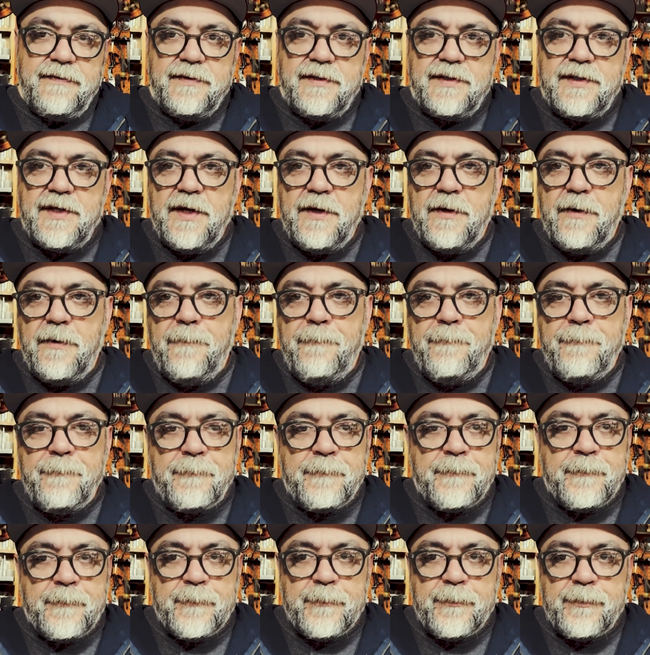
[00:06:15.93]
So
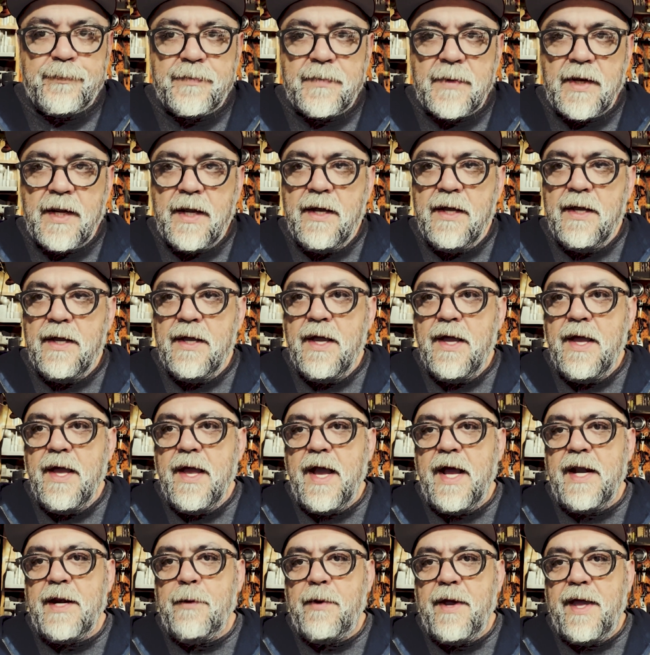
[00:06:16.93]

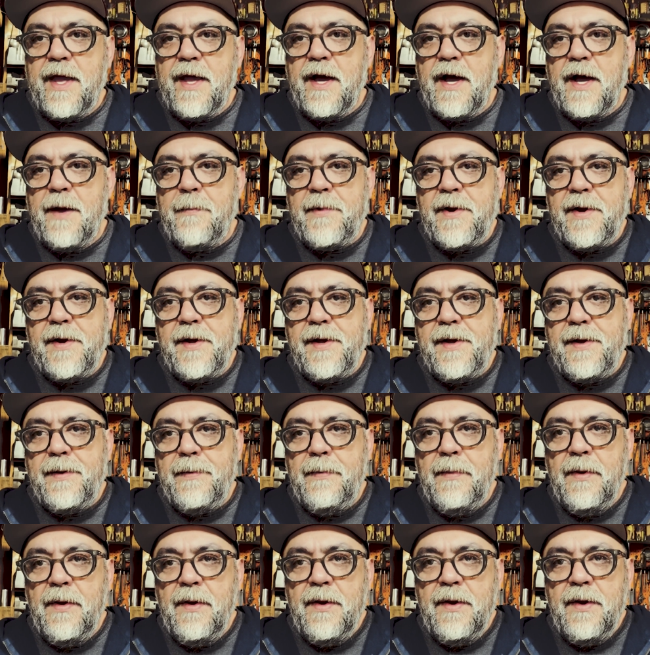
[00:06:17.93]
anyway, I'm going to
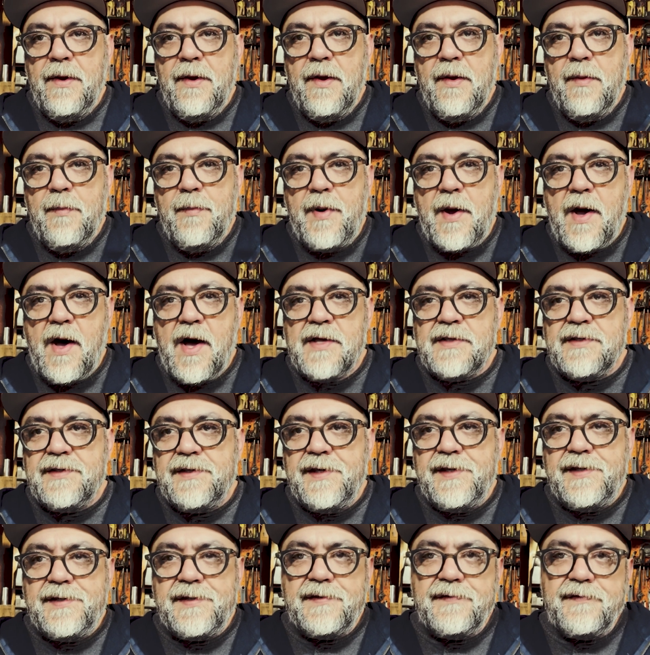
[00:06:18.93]
pause
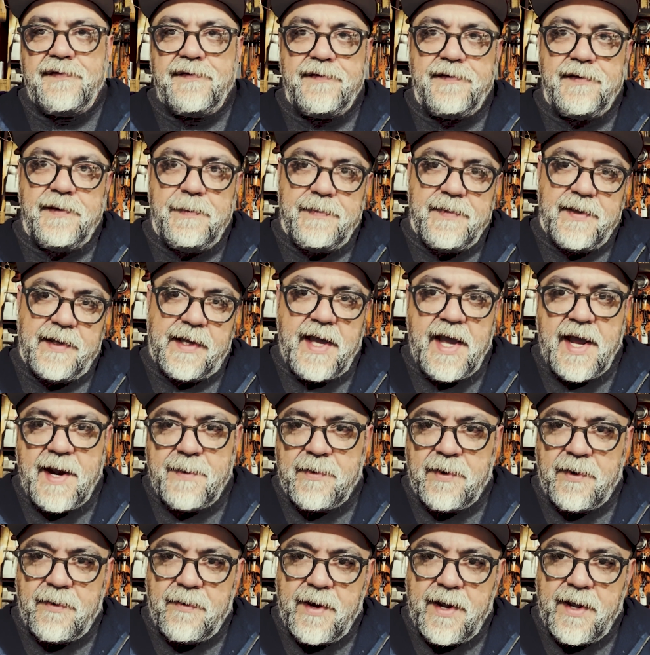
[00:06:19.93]
this, flip the
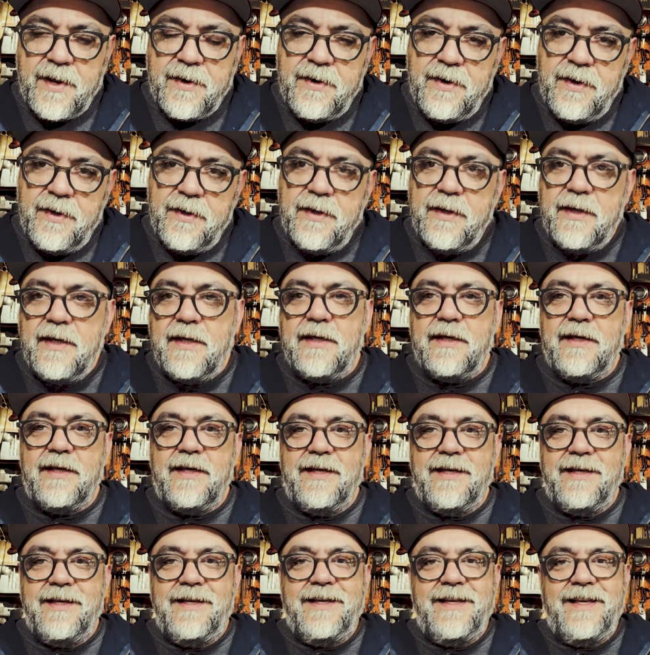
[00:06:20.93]
camera around,
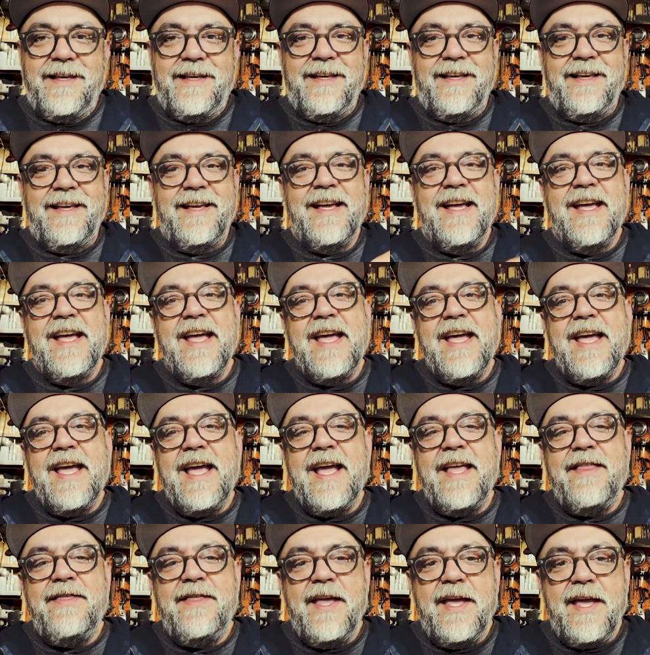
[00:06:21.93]

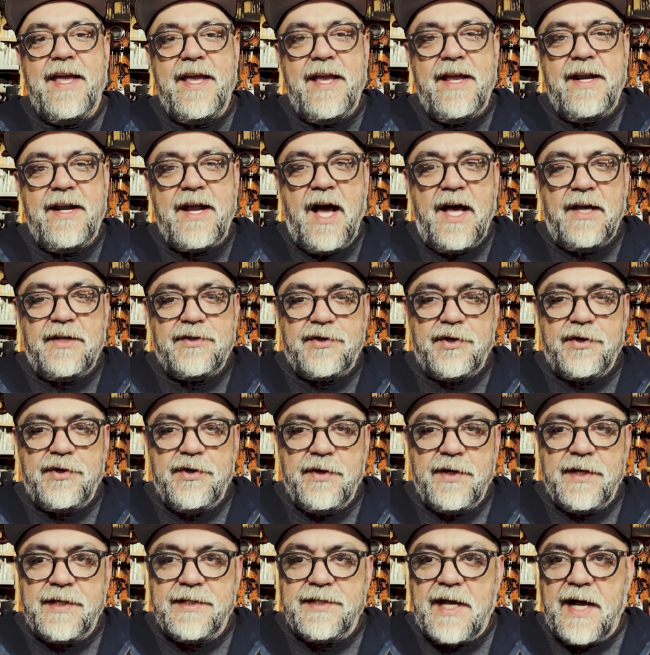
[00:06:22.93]
and then I'll show you
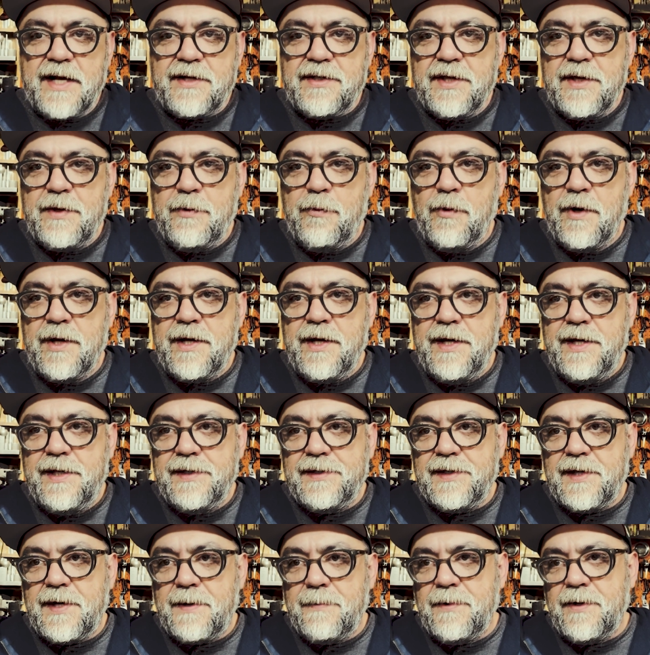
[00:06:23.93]
exactly what it is
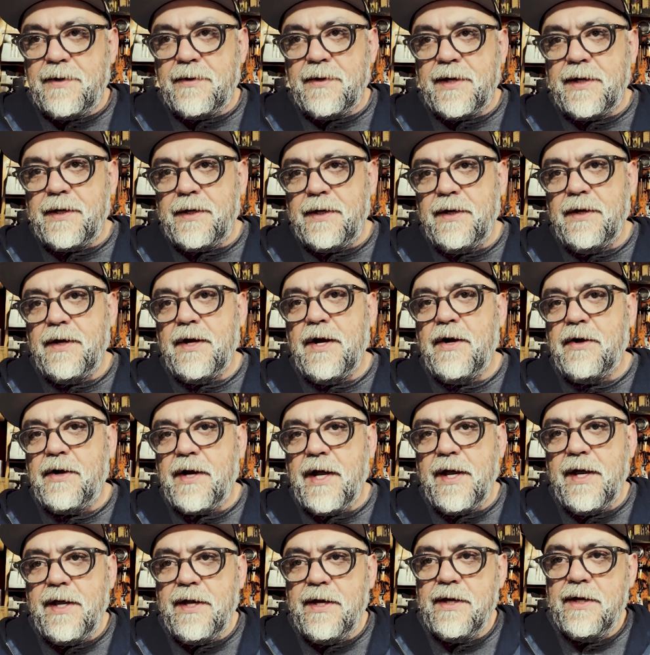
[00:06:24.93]
that I'm doing.
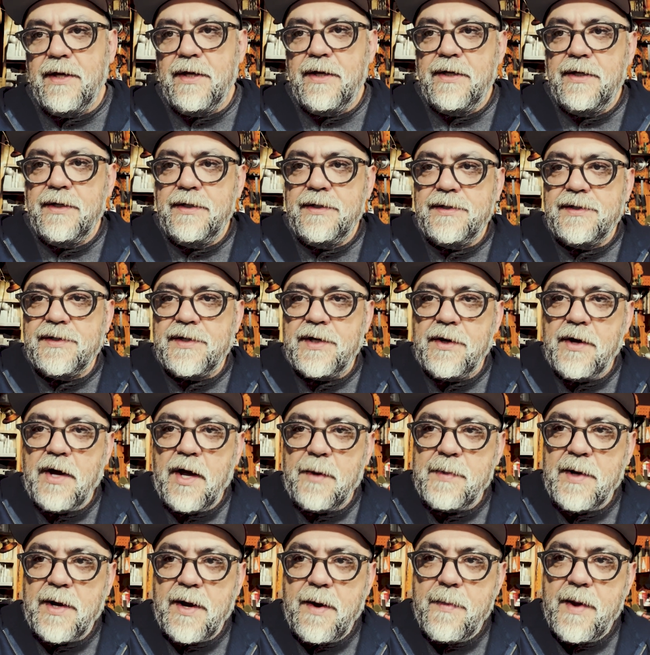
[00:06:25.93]
Okay. So I'll
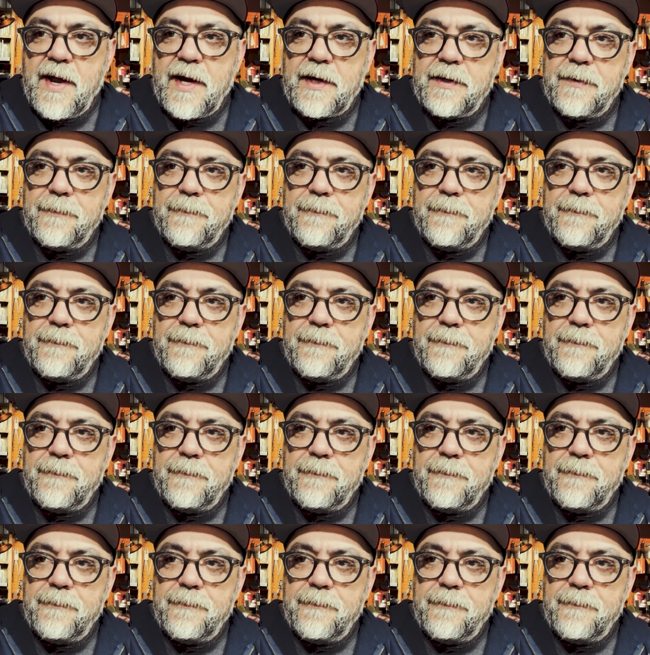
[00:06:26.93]
be right back.